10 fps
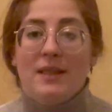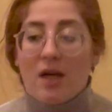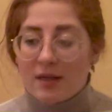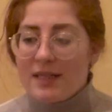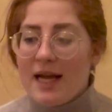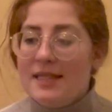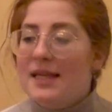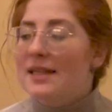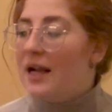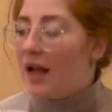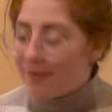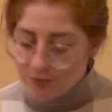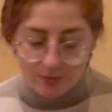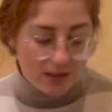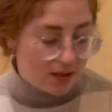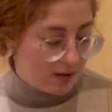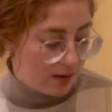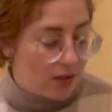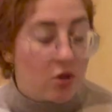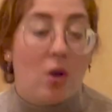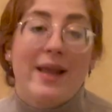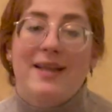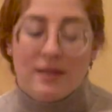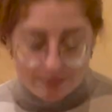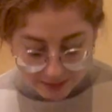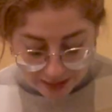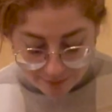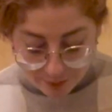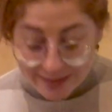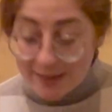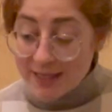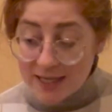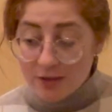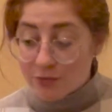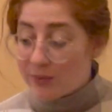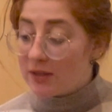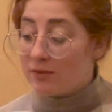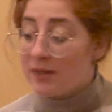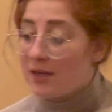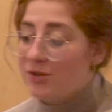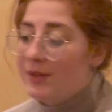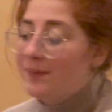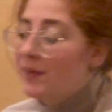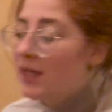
Dark Tides, then I'll have to read Dawnlands. But I'm really keen to read those, actually.